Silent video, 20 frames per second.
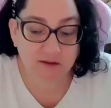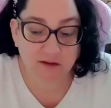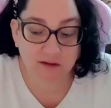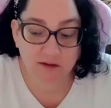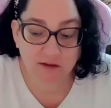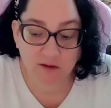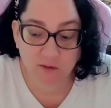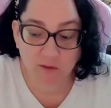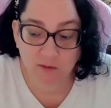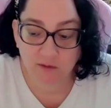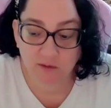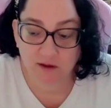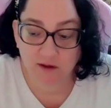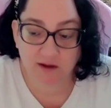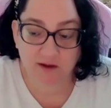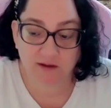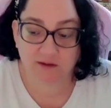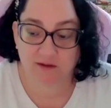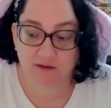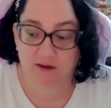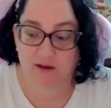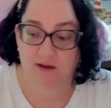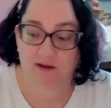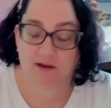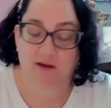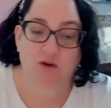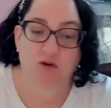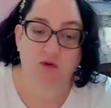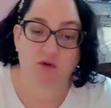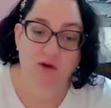I
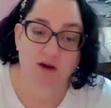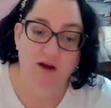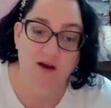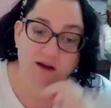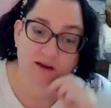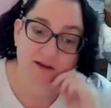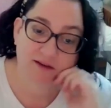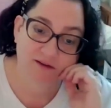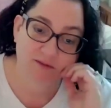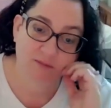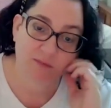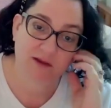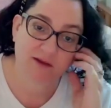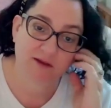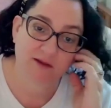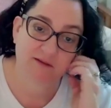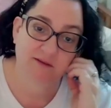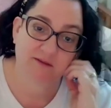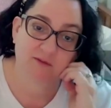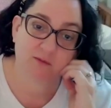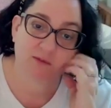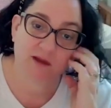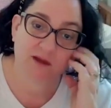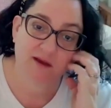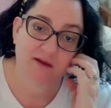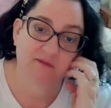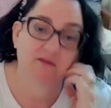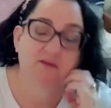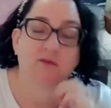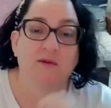cried, because we
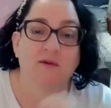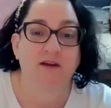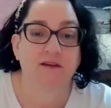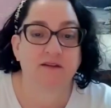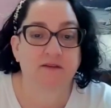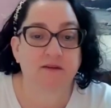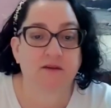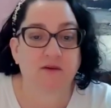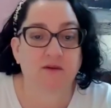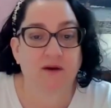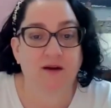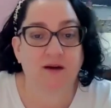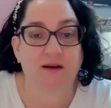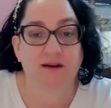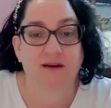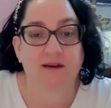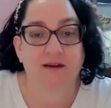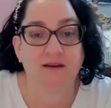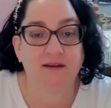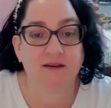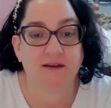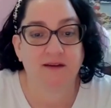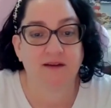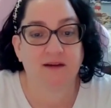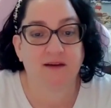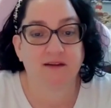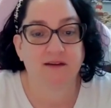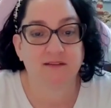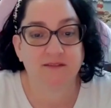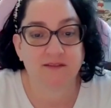have the right to cry
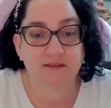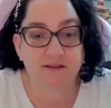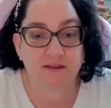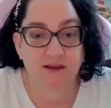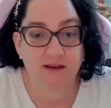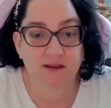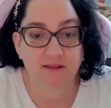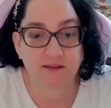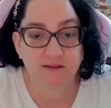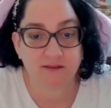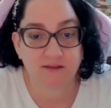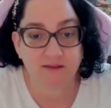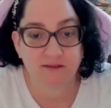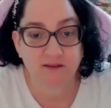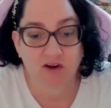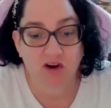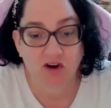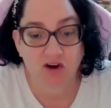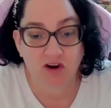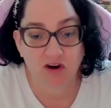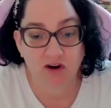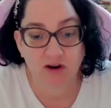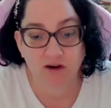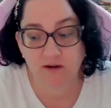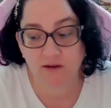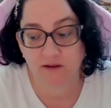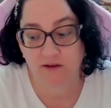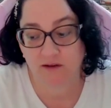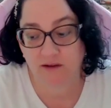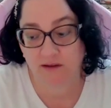and say this is hard.
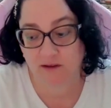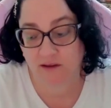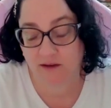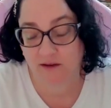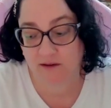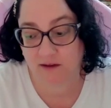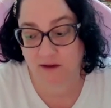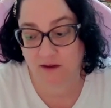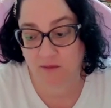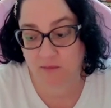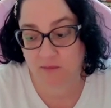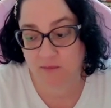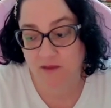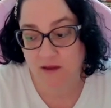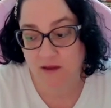And I'm,